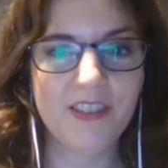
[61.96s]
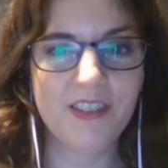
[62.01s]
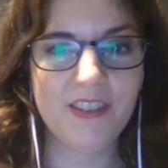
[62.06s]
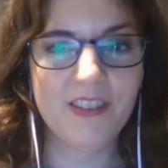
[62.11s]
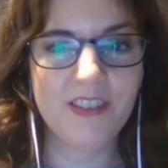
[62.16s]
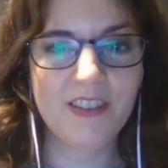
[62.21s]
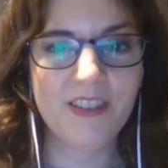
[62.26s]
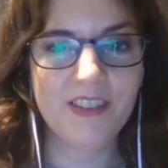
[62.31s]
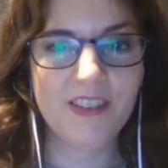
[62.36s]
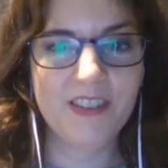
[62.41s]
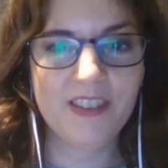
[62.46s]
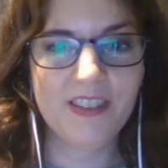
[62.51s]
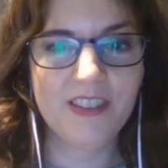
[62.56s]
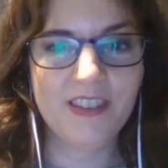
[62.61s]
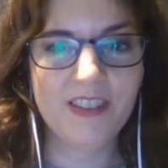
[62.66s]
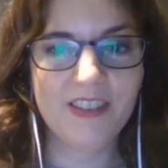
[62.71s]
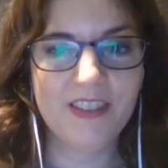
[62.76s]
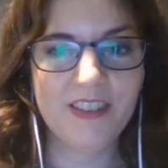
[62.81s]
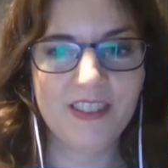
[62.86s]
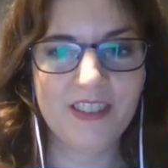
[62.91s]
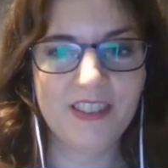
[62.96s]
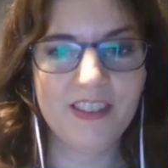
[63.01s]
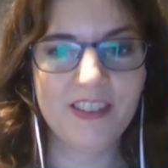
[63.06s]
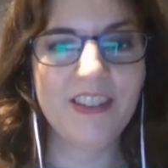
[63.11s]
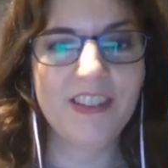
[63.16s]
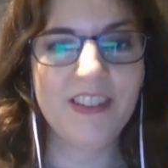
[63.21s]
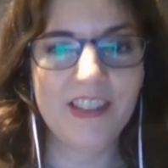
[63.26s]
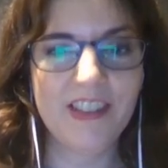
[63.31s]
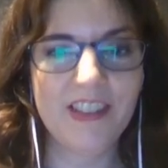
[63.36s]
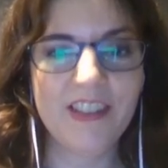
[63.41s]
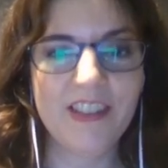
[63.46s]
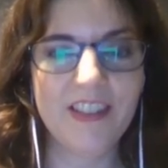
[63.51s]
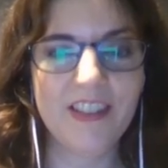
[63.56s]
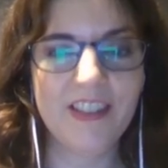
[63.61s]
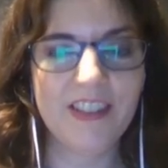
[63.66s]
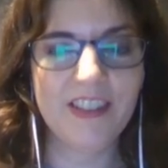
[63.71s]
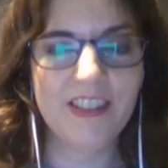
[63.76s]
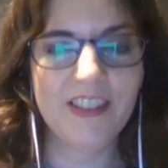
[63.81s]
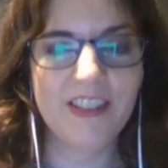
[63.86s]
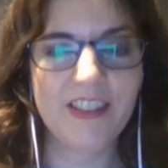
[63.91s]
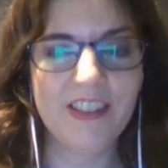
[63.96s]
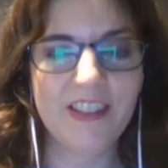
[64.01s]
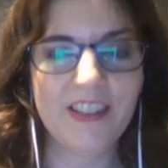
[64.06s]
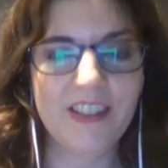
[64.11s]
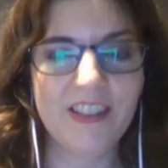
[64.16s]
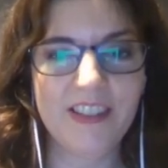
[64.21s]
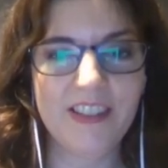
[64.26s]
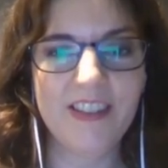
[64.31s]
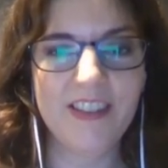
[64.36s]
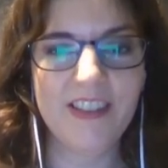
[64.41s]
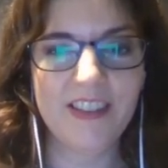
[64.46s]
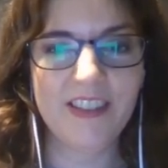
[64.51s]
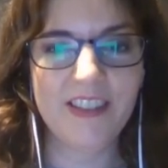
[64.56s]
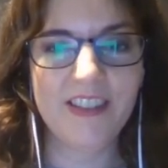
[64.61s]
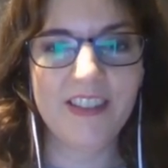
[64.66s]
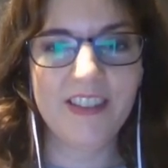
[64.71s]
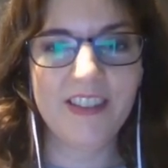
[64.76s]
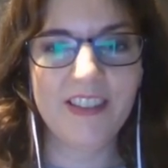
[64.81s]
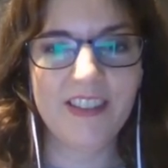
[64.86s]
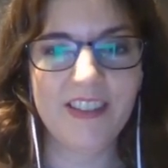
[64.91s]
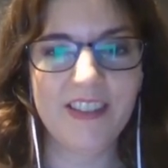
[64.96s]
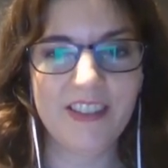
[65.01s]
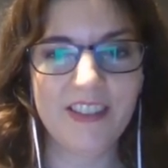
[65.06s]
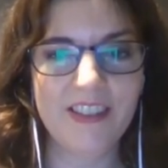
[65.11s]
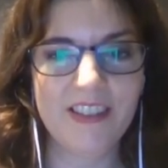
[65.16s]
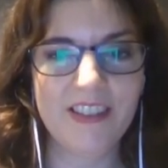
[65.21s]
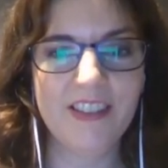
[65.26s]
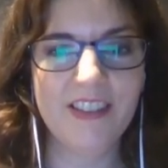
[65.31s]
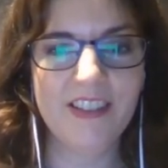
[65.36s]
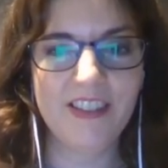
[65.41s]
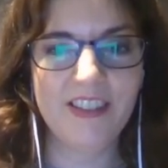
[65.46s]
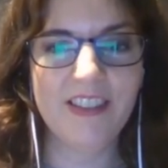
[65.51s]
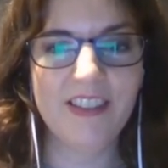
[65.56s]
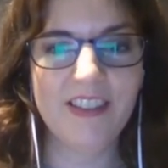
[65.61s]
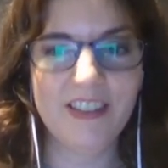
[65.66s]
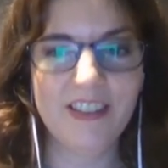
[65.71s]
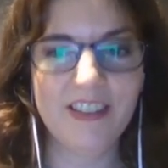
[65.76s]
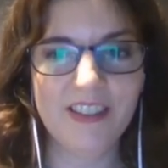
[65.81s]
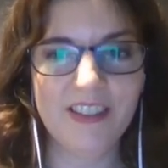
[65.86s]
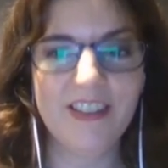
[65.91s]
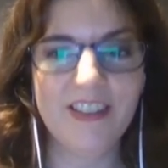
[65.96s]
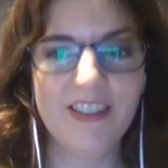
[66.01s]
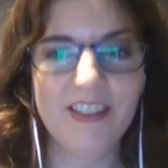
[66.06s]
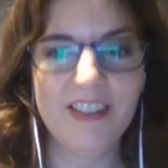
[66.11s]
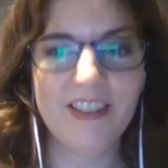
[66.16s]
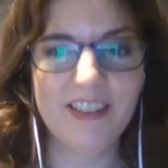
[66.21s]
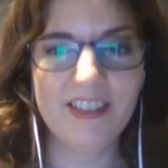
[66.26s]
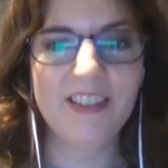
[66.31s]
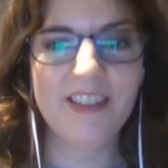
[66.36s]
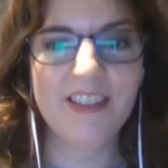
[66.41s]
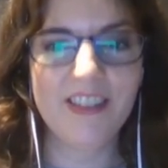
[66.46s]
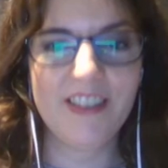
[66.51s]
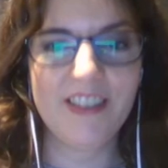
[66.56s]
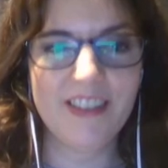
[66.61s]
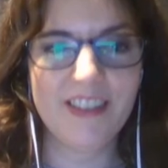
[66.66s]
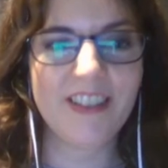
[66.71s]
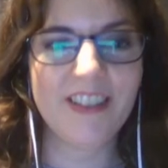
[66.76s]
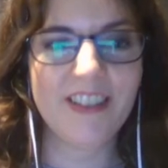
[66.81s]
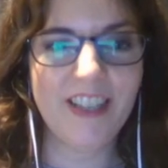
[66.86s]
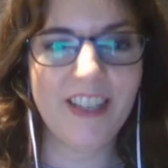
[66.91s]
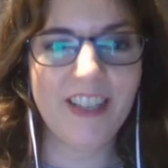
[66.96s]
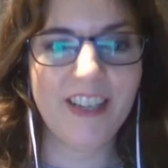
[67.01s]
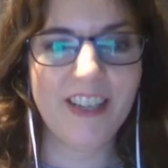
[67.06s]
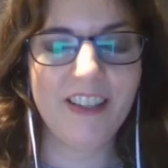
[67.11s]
No words are spoken by the person on screen.